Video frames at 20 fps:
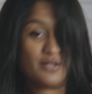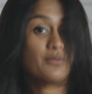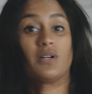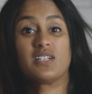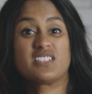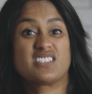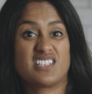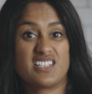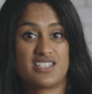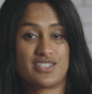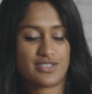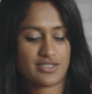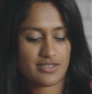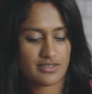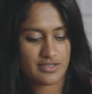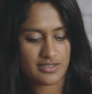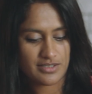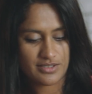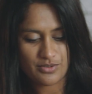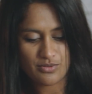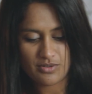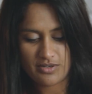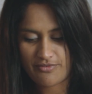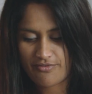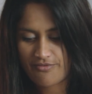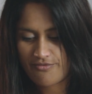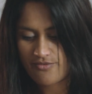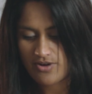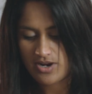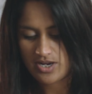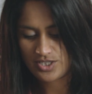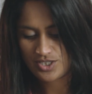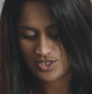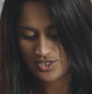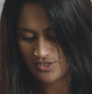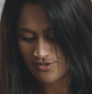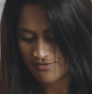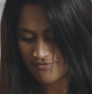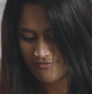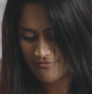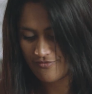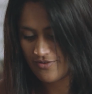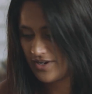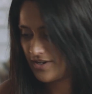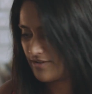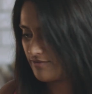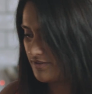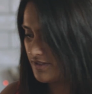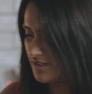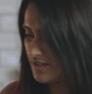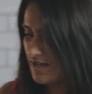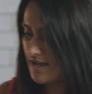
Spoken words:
quite delicious because it's quite a fresh, fragrant